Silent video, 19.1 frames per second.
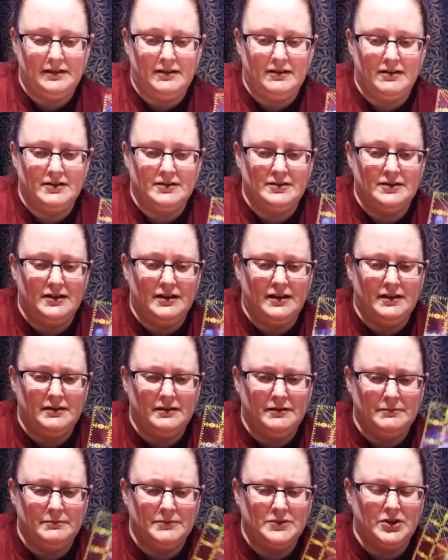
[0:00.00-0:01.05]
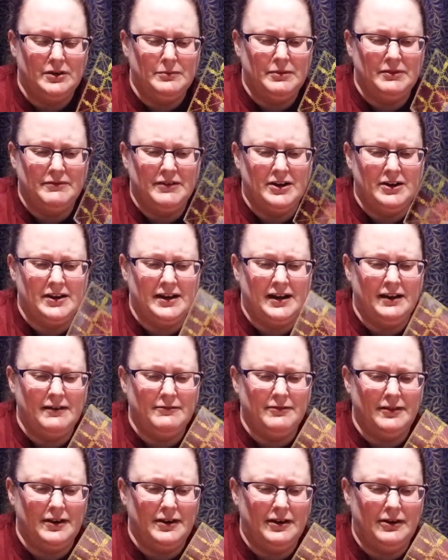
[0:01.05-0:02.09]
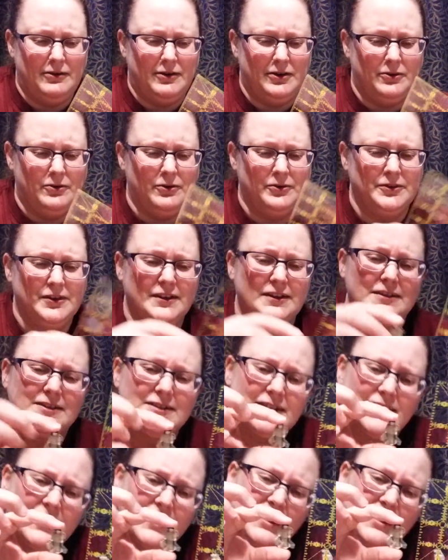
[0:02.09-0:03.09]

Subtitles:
hard to, I'm trying to be very careful on how I hold these.